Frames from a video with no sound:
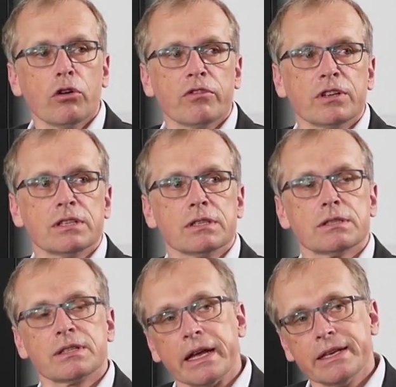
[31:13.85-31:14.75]
over
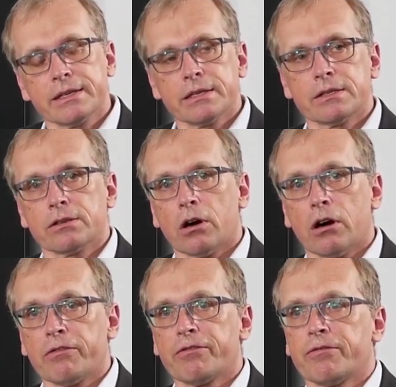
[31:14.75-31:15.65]
the status
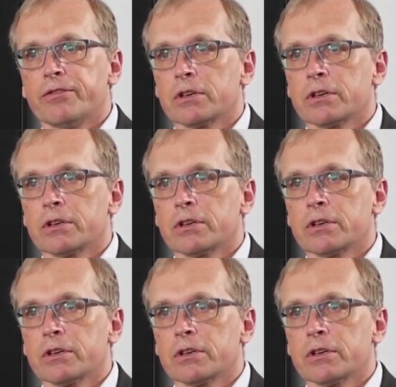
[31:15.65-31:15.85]
of